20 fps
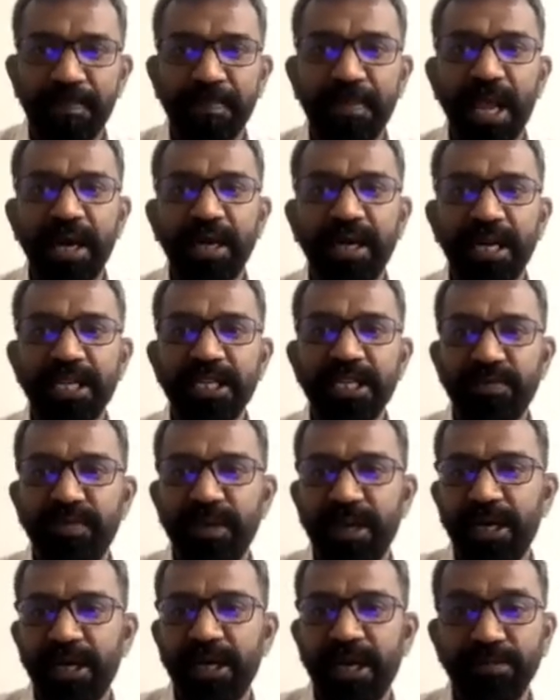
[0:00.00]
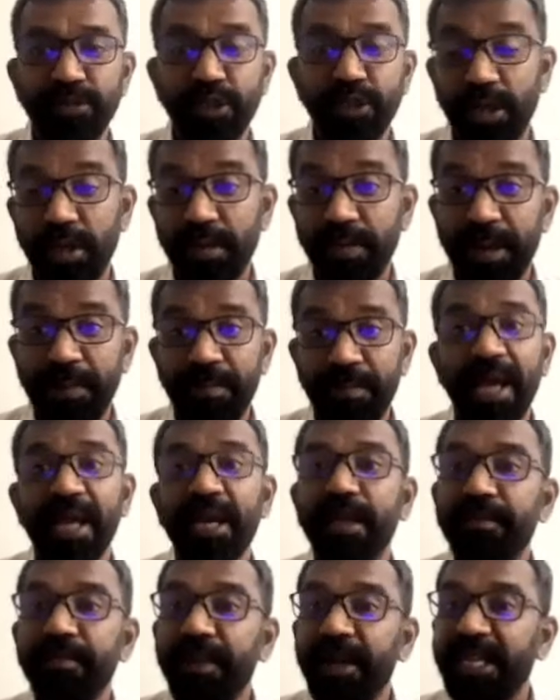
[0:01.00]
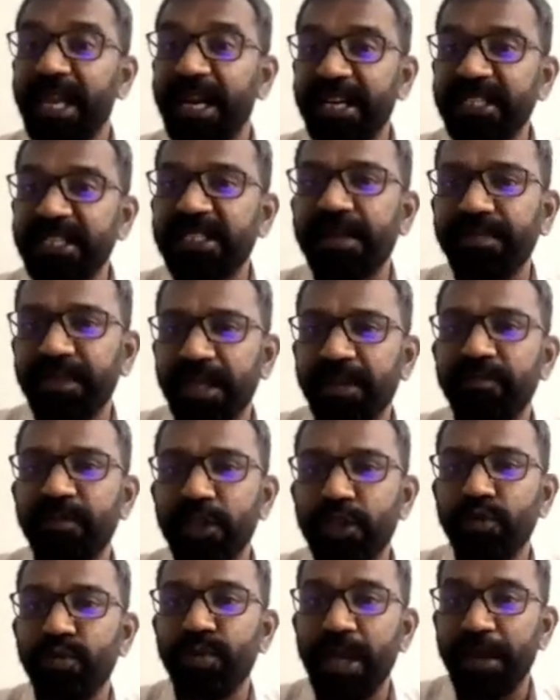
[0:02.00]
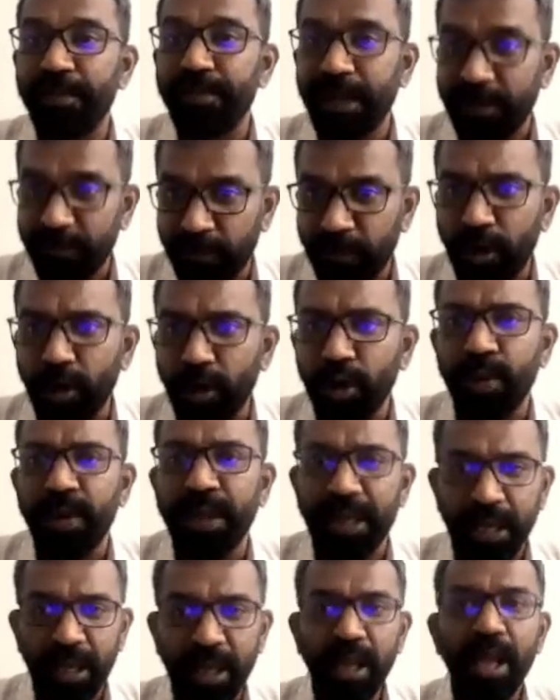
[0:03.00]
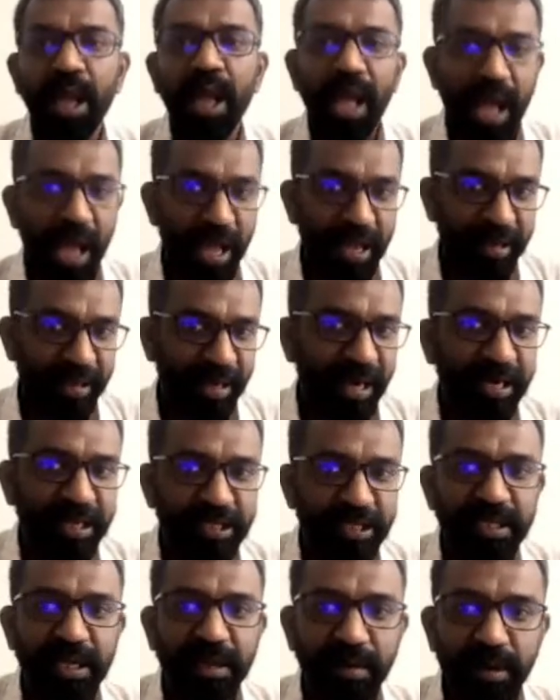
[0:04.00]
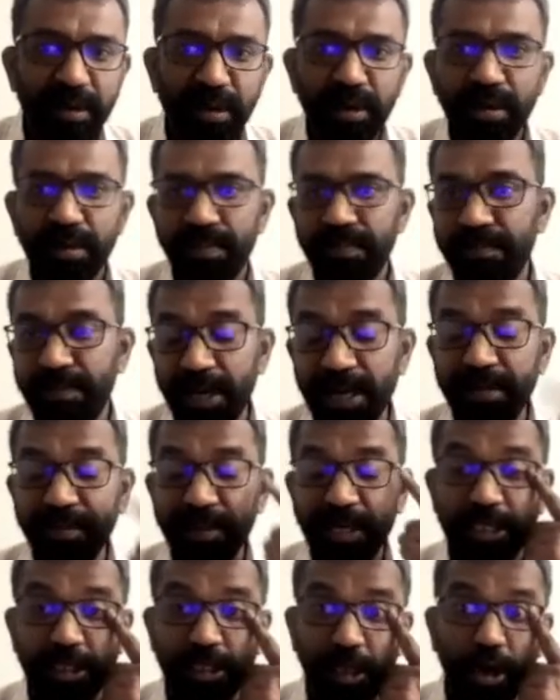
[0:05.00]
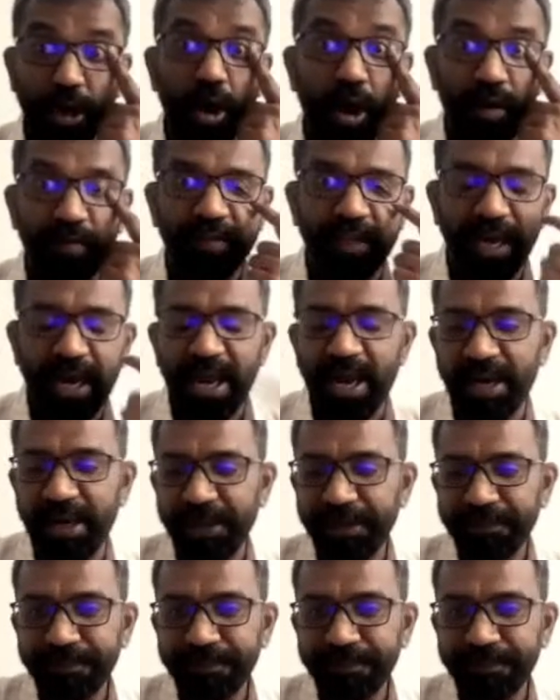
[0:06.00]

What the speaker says: at least when it comes to urban planning, but that is something which we have been following, and that is pretty much the law of the land.